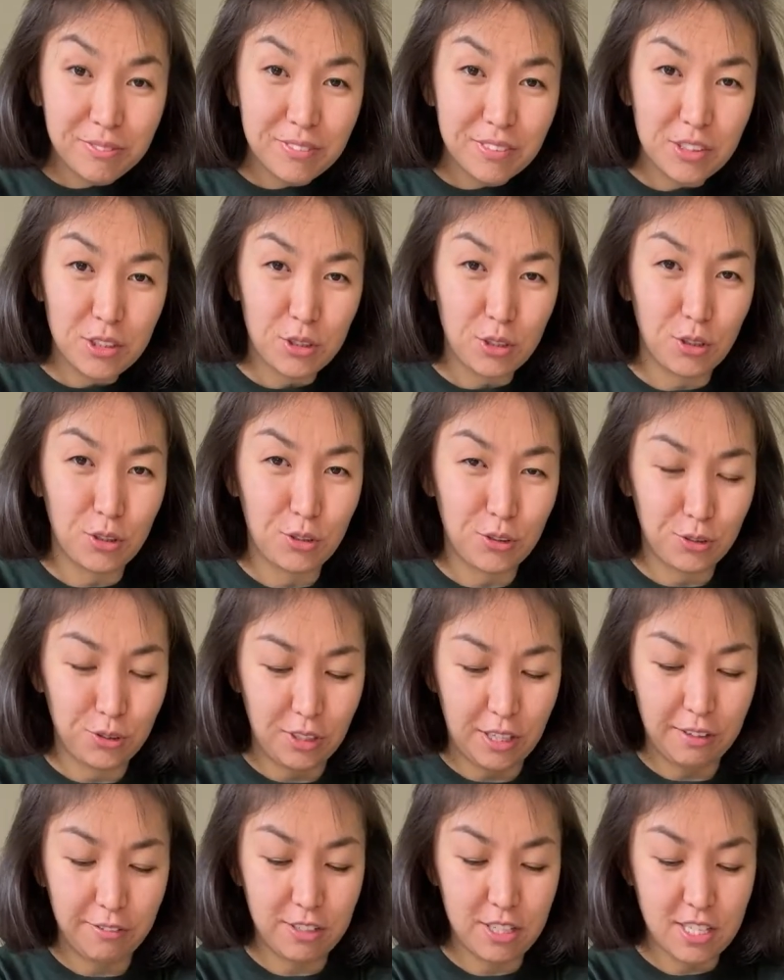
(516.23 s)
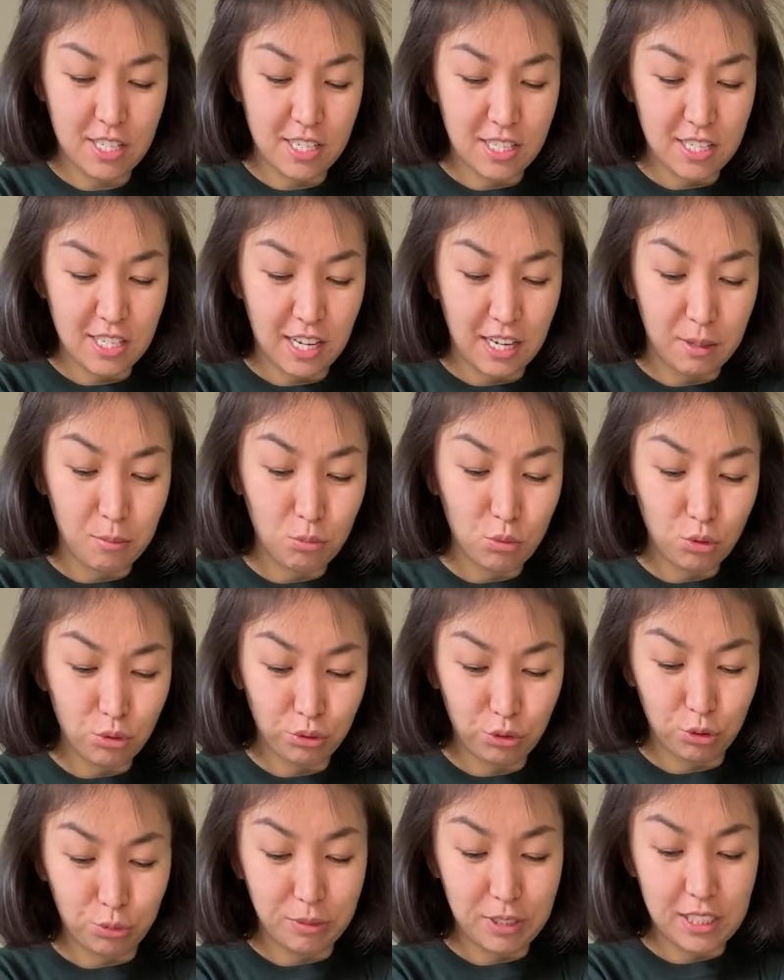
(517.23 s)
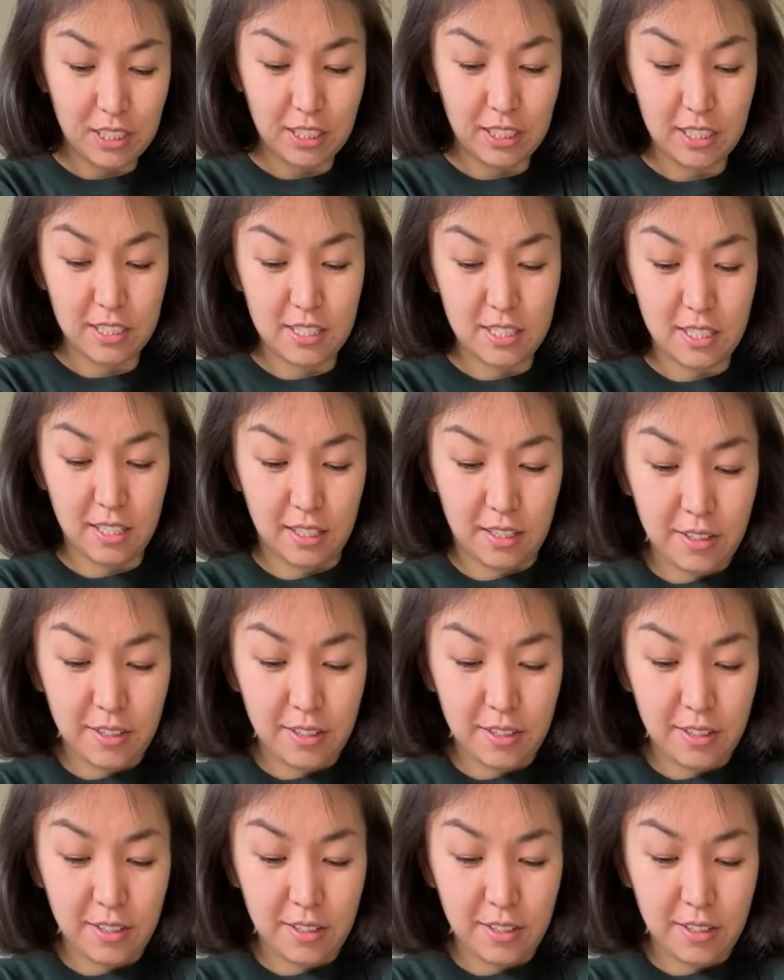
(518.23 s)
So ever since I moved to Middle East,